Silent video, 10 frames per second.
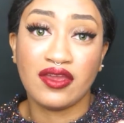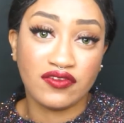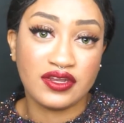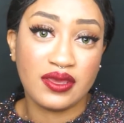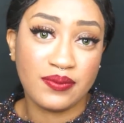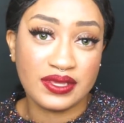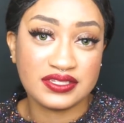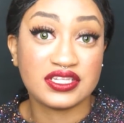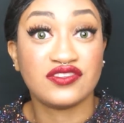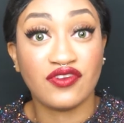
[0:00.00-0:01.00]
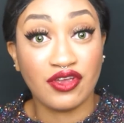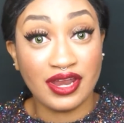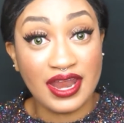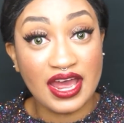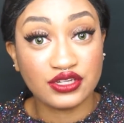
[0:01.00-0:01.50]
everyday basis, very
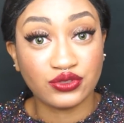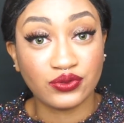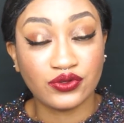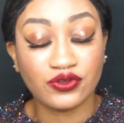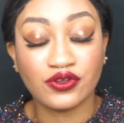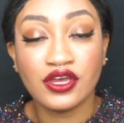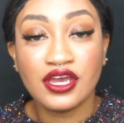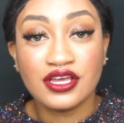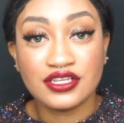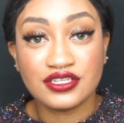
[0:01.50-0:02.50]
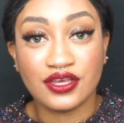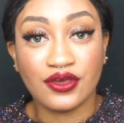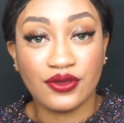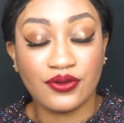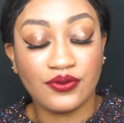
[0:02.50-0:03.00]
natural.
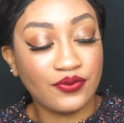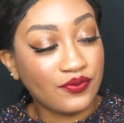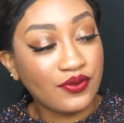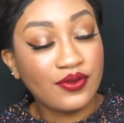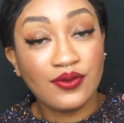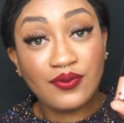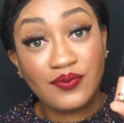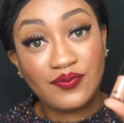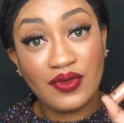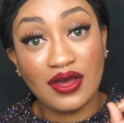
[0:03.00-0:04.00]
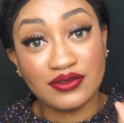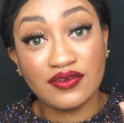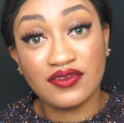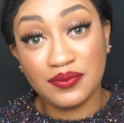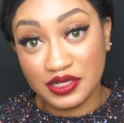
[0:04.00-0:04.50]
So I'll
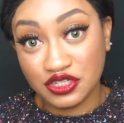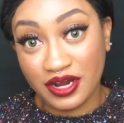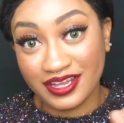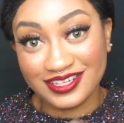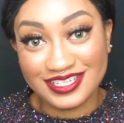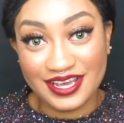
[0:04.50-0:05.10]
definitely be trying this